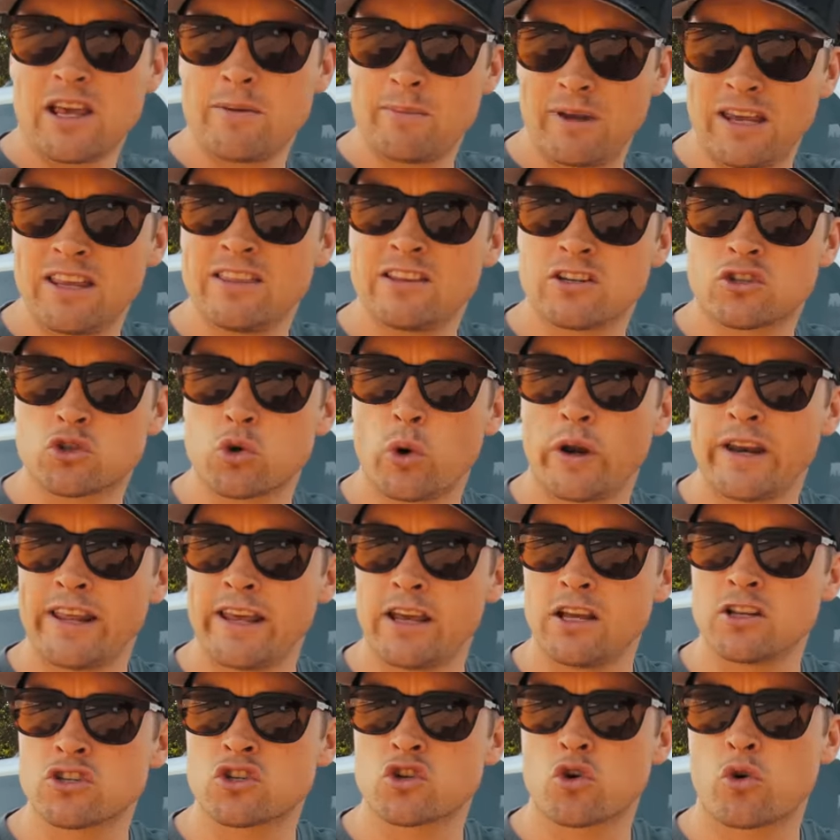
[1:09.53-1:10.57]
them in the 20
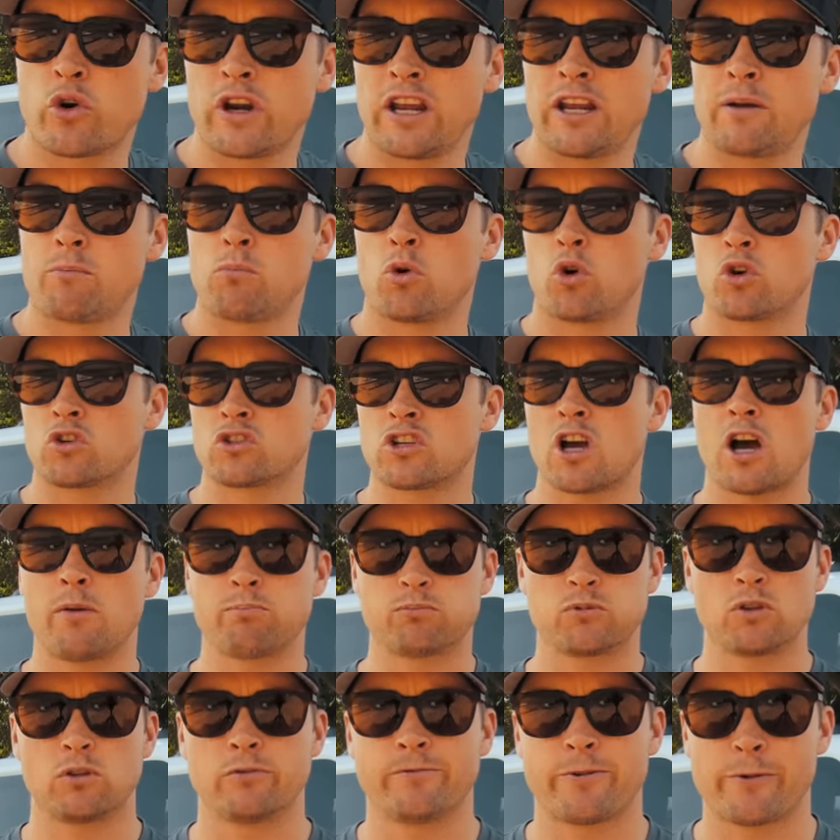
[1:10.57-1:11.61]
inch Creedmoor
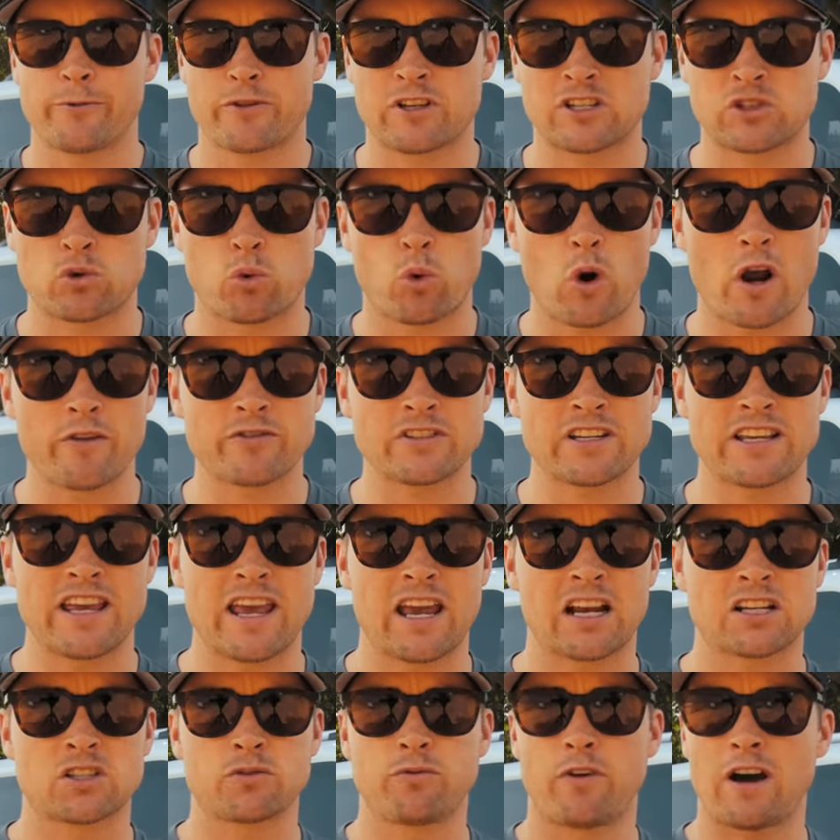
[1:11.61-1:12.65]
topped off with the Swarovski
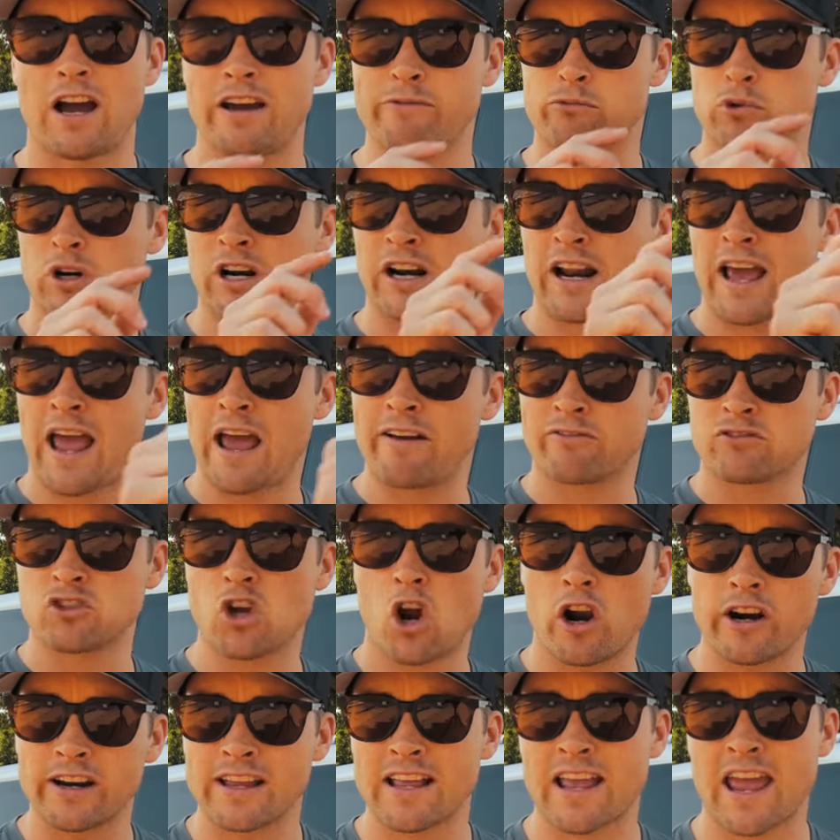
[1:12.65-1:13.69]
X5. We're going to have
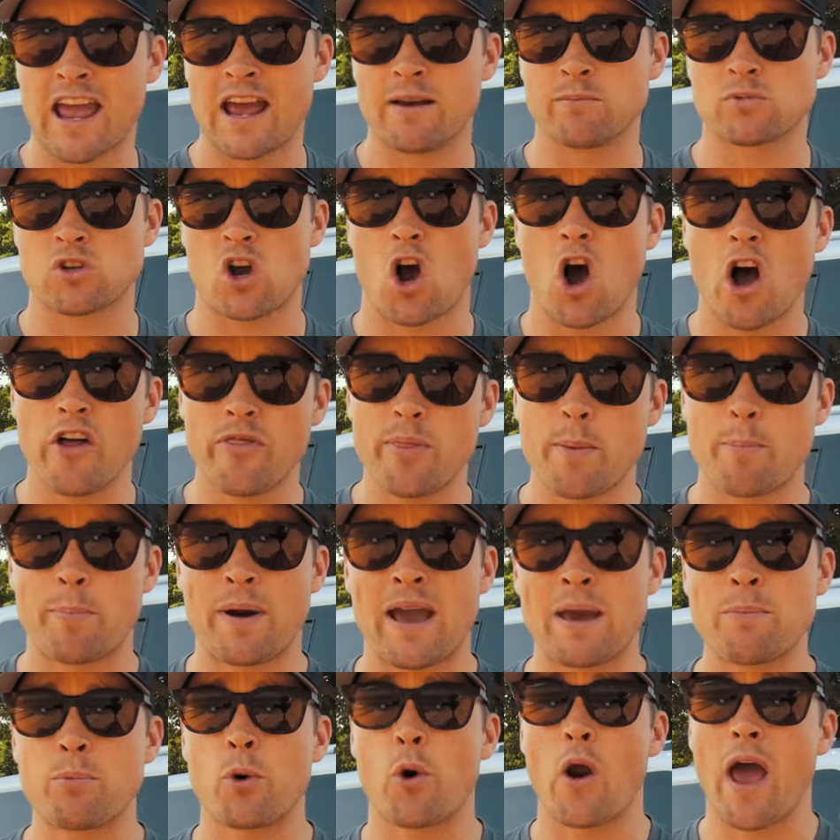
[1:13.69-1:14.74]
target cams on the
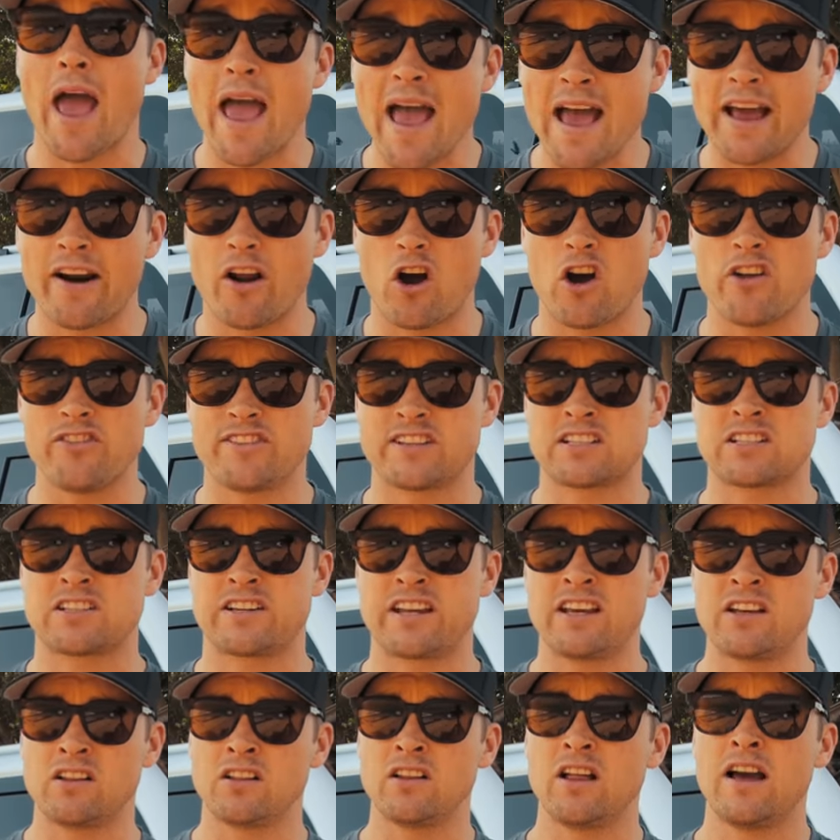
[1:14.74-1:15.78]
paper and on the
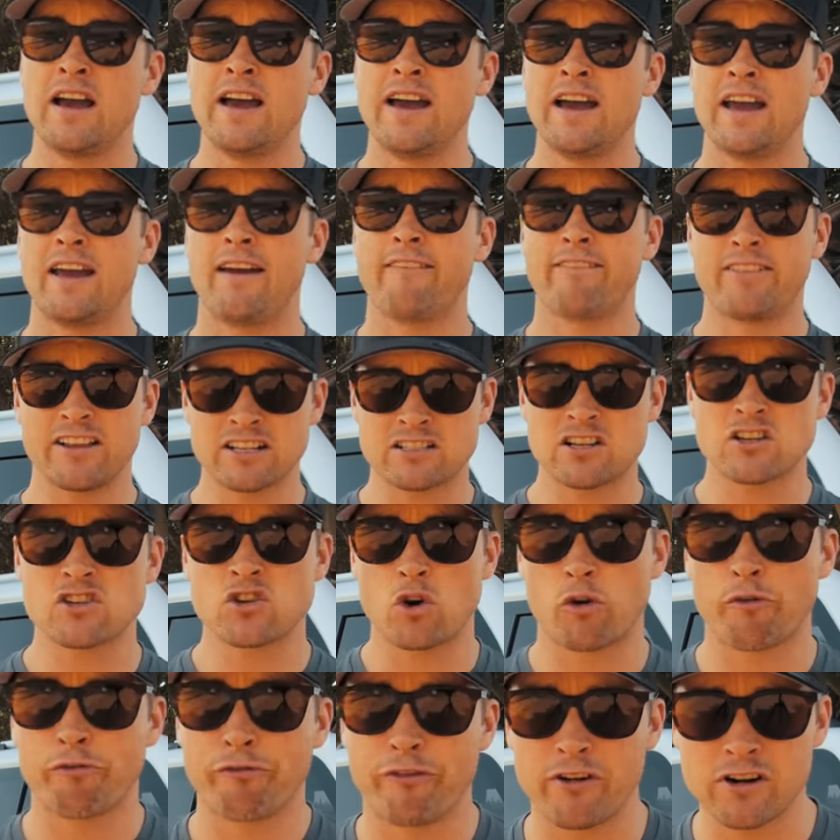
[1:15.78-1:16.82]
steel. If this is
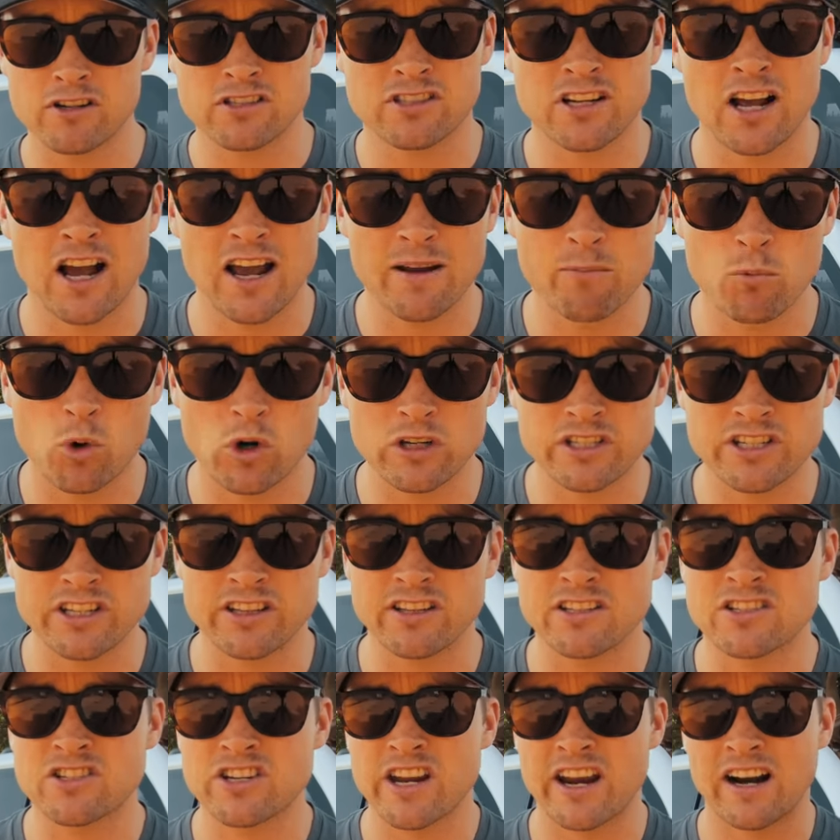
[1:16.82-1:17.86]
your first time watching
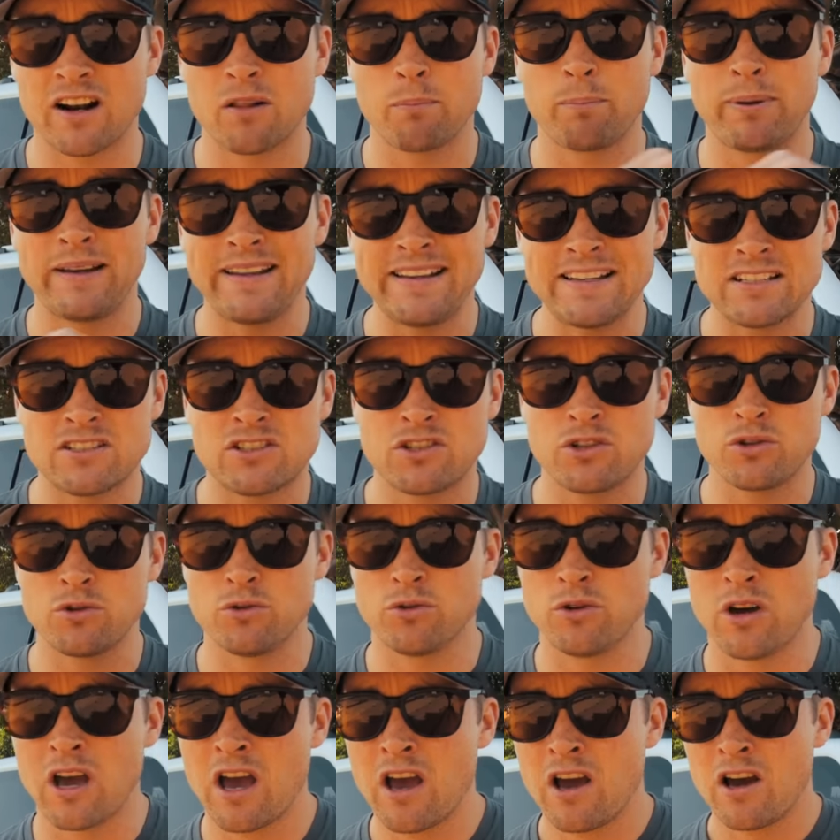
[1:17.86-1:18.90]
this channel, please
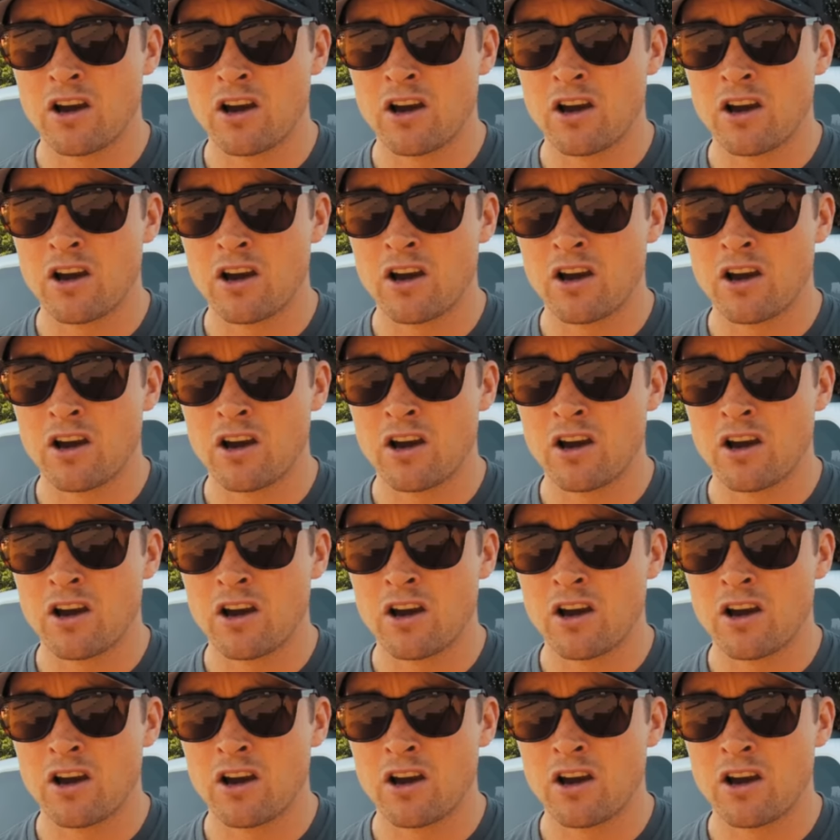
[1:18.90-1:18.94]
do